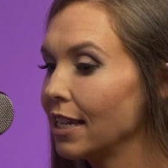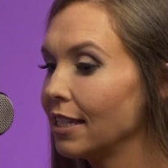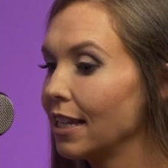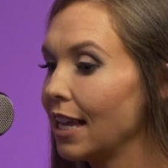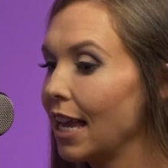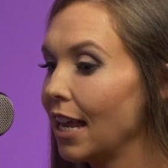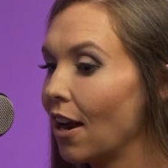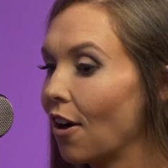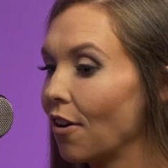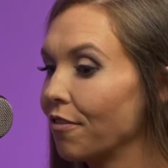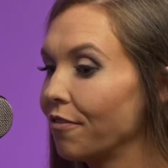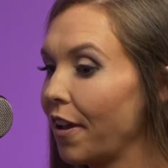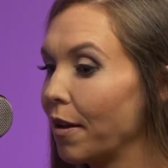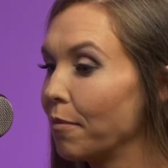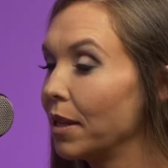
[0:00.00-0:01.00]
in our
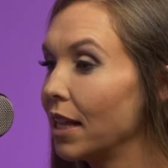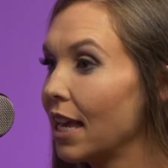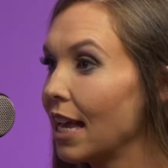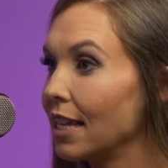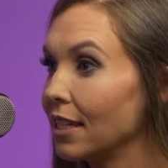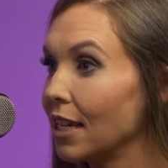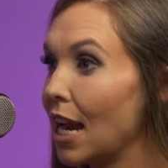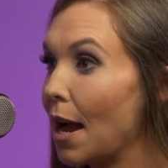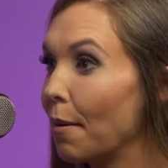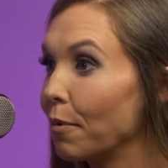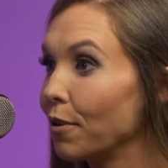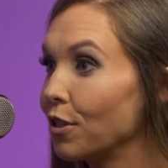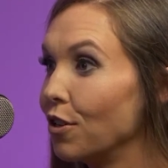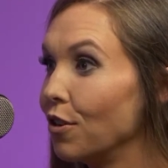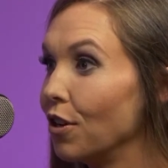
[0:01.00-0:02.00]
family as an
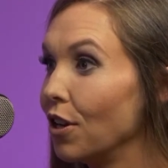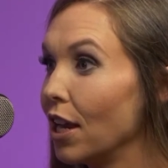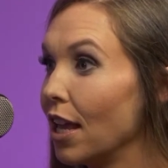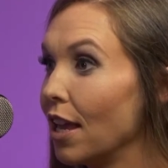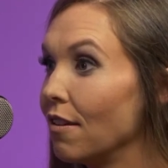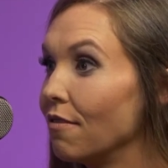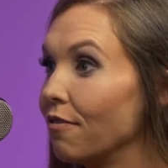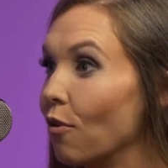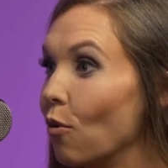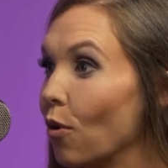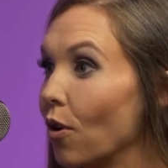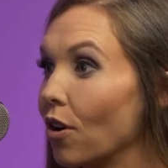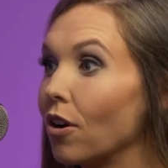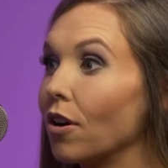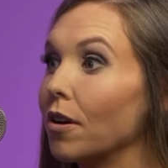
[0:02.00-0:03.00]
opportunity
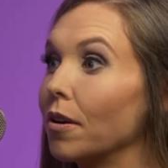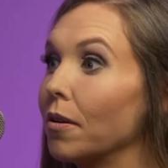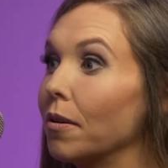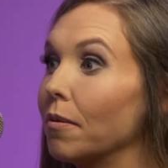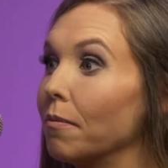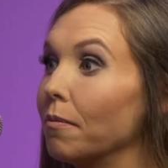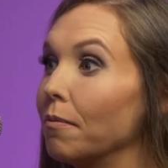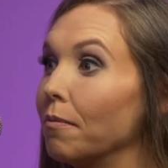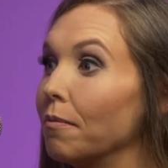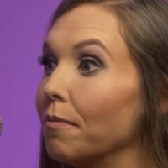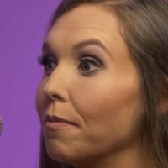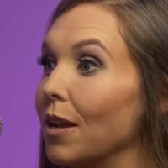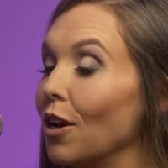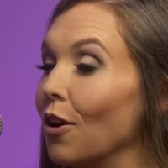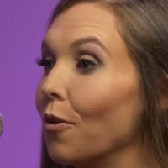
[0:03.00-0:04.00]
for,
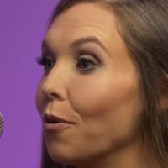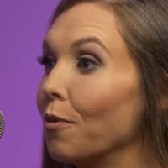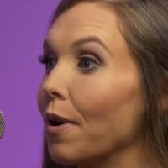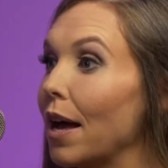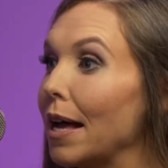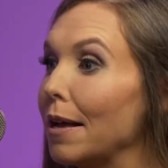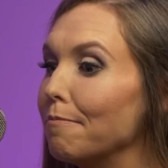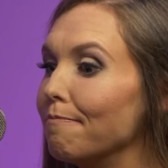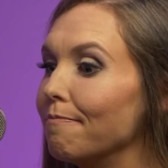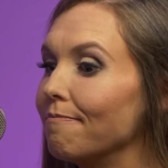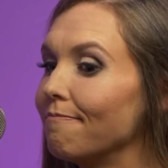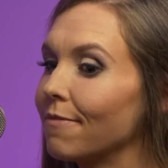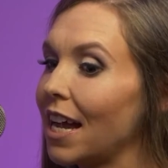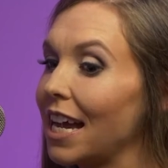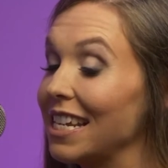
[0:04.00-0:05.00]

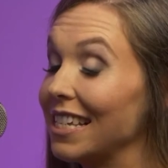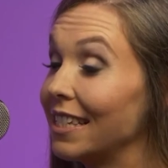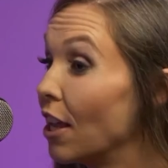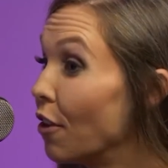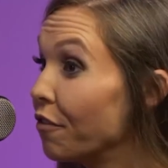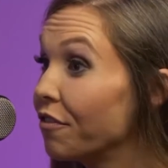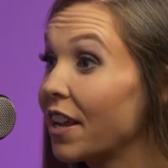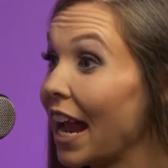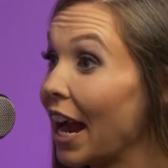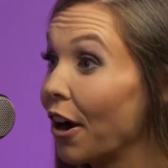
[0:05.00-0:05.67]
kind of self-care.